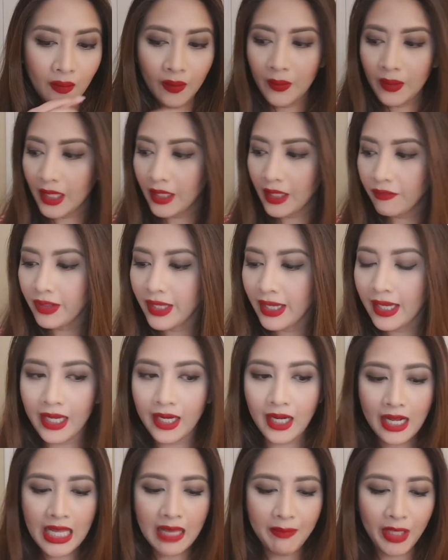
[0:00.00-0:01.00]
Okay, for the
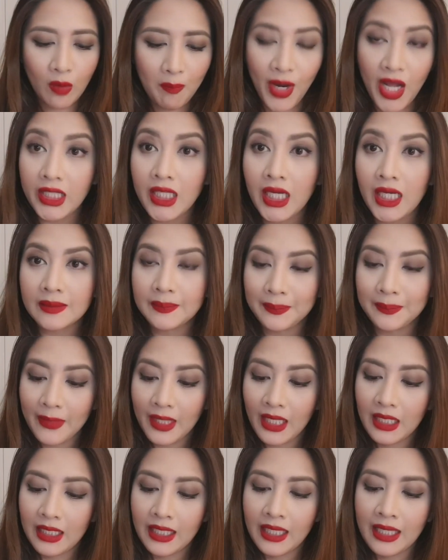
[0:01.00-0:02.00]
hair, ang gamit kong product
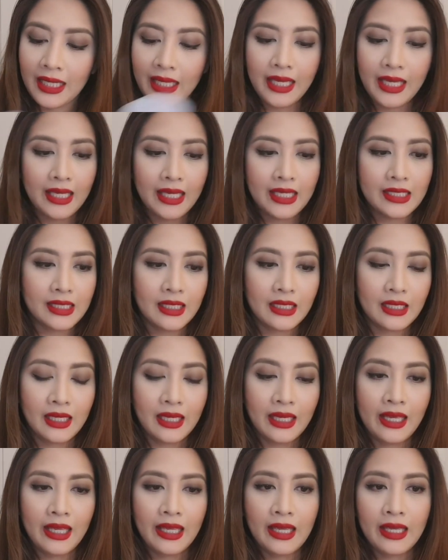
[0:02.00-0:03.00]
is
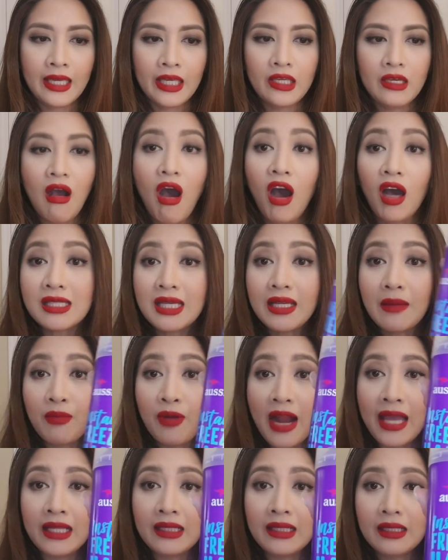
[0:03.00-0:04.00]
yung Aussie na
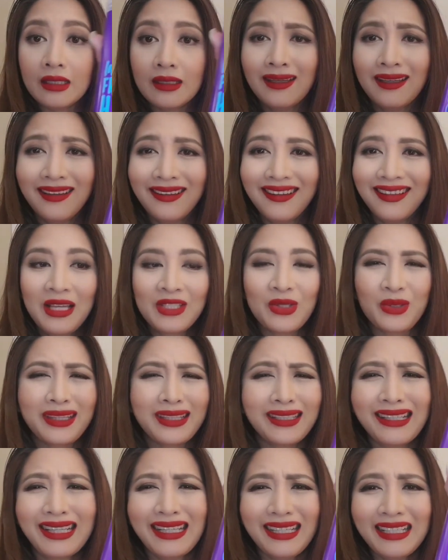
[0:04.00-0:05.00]
brand. Sorry
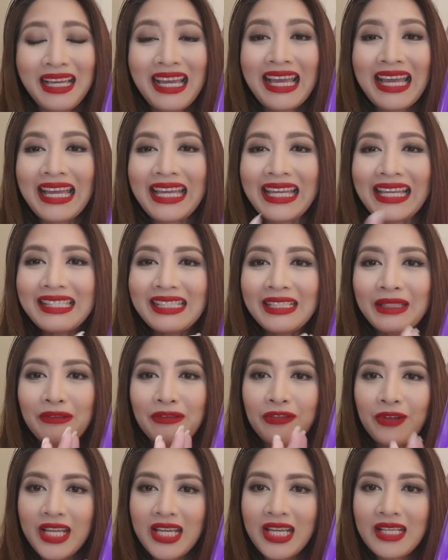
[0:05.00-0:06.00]
talaga. Instant
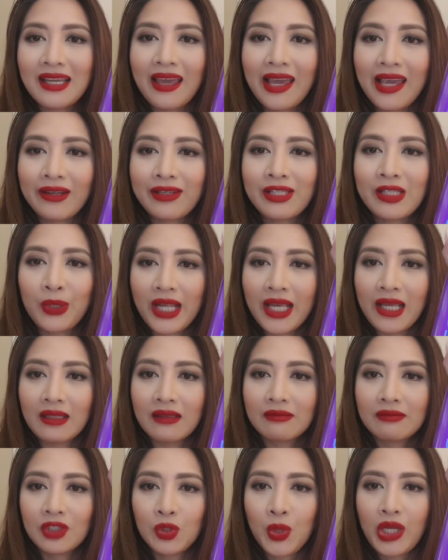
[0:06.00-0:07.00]
Freeze Hairspray.
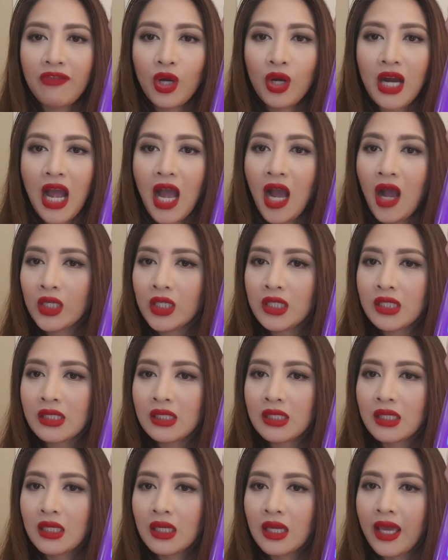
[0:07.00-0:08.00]
24
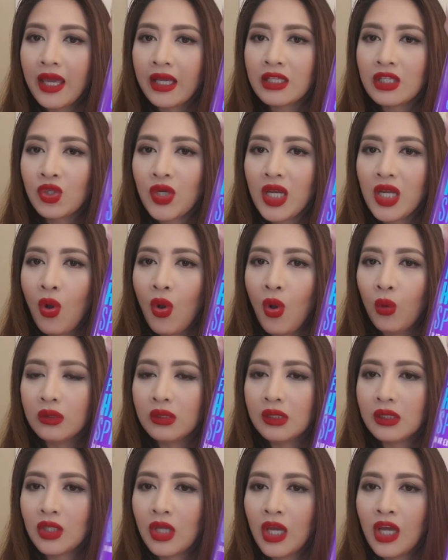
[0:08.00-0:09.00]
hours extreme
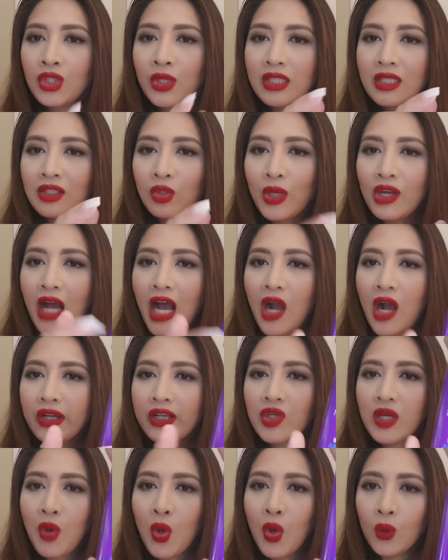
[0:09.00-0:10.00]
hold. So, it's a 24 hour
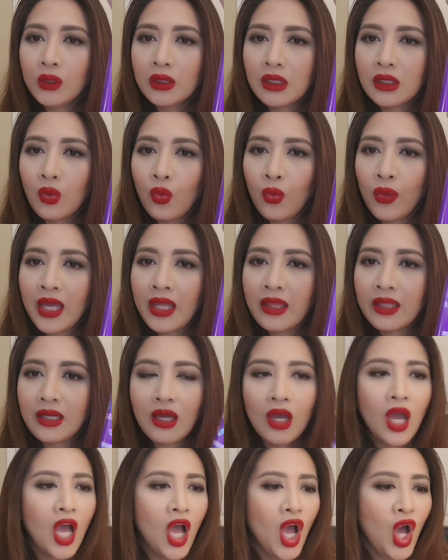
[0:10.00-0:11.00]
extreme hold with
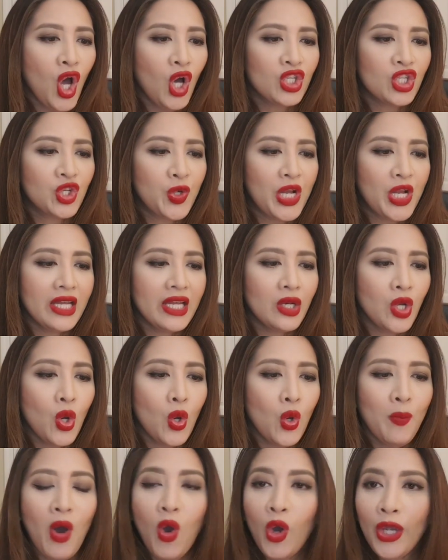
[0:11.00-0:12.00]
Australian
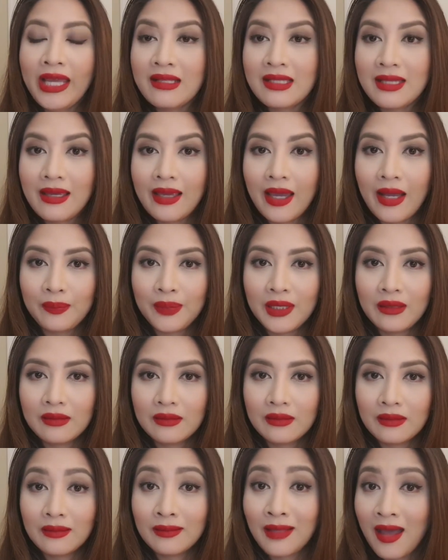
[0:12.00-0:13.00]
jojoba oil and sea kelp.
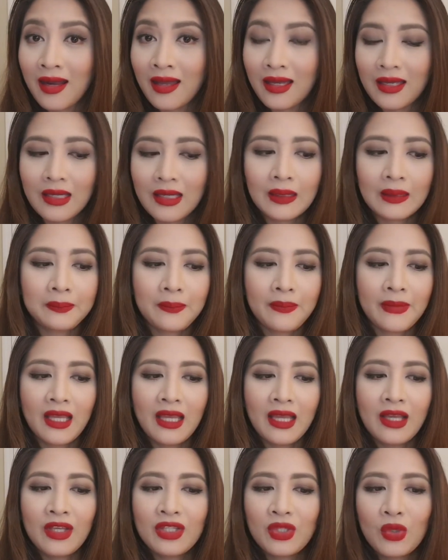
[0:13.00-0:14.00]
Taray.
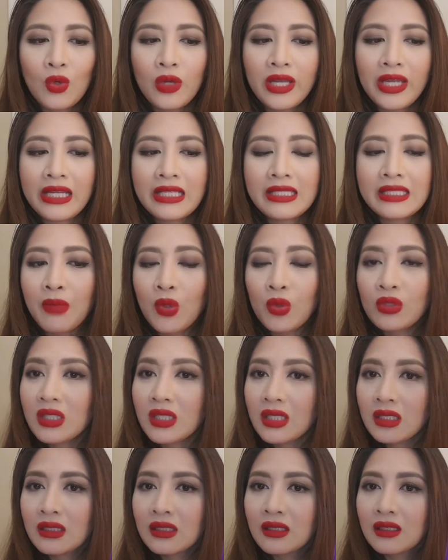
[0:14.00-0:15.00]
So, it is the most,